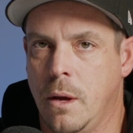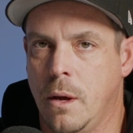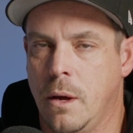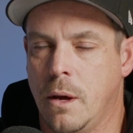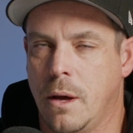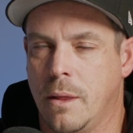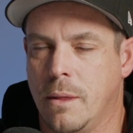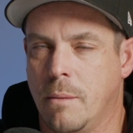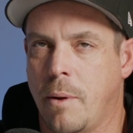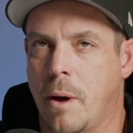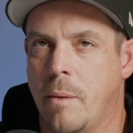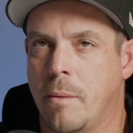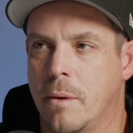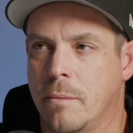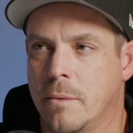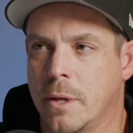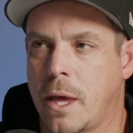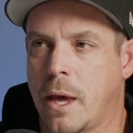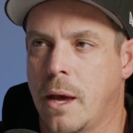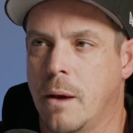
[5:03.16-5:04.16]
and the pump up
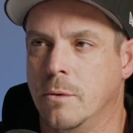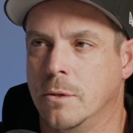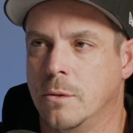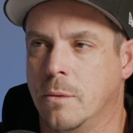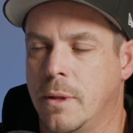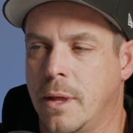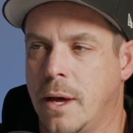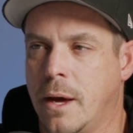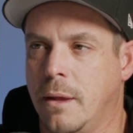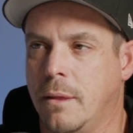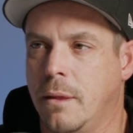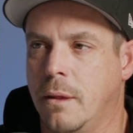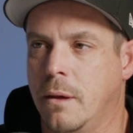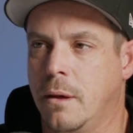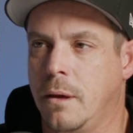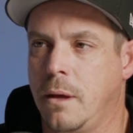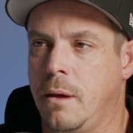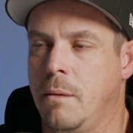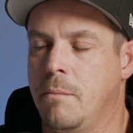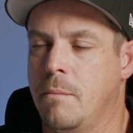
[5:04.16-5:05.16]
the can was the one that had
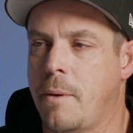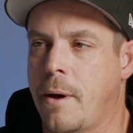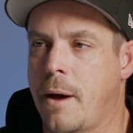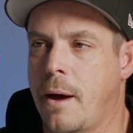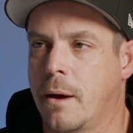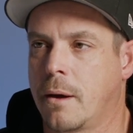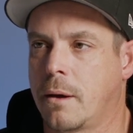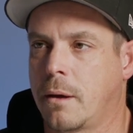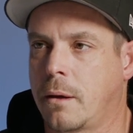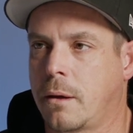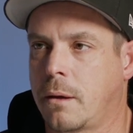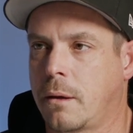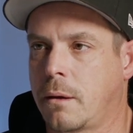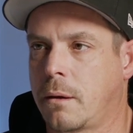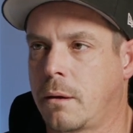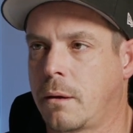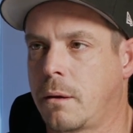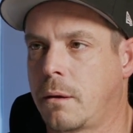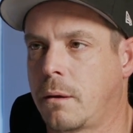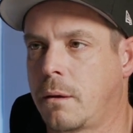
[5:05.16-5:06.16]
the
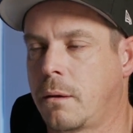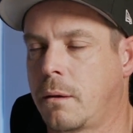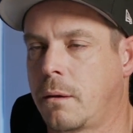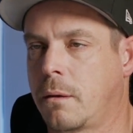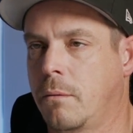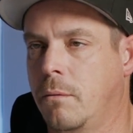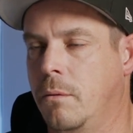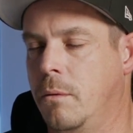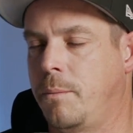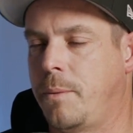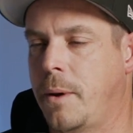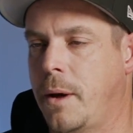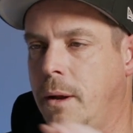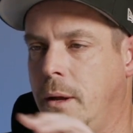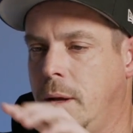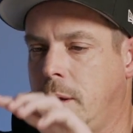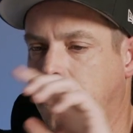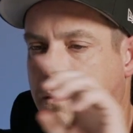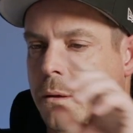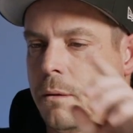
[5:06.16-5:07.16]
impact or
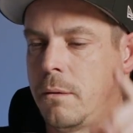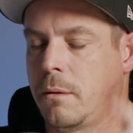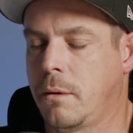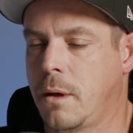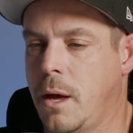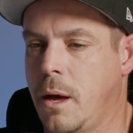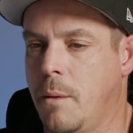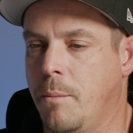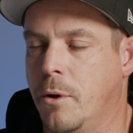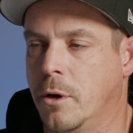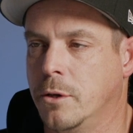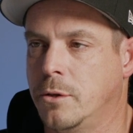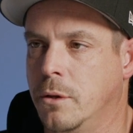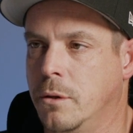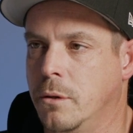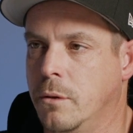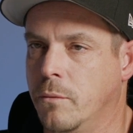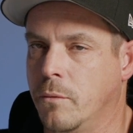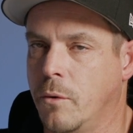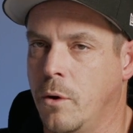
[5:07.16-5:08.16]
panic airbrush of
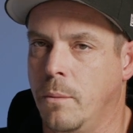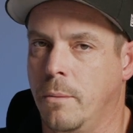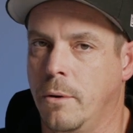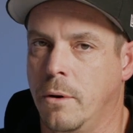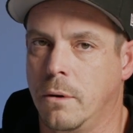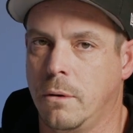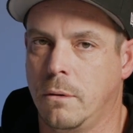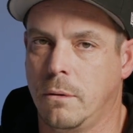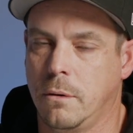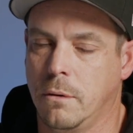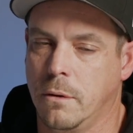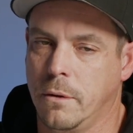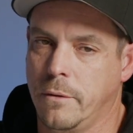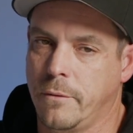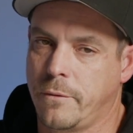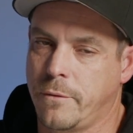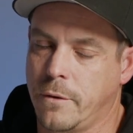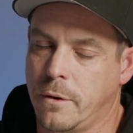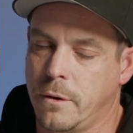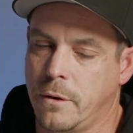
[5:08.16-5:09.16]
the robot on the
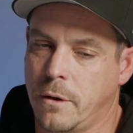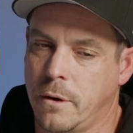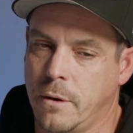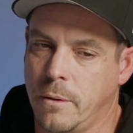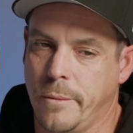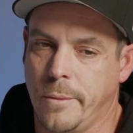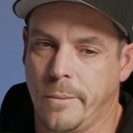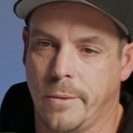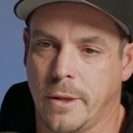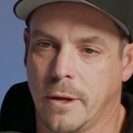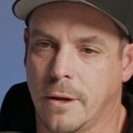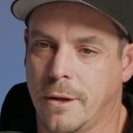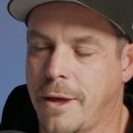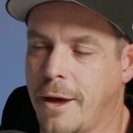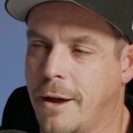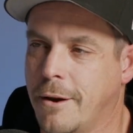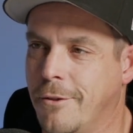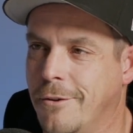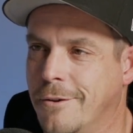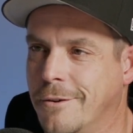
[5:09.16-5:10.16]
front. I remember that
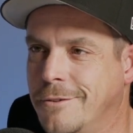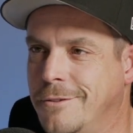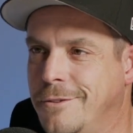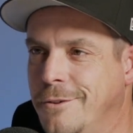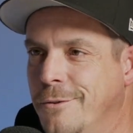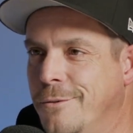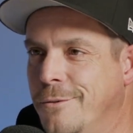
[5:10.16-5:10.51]
catalog still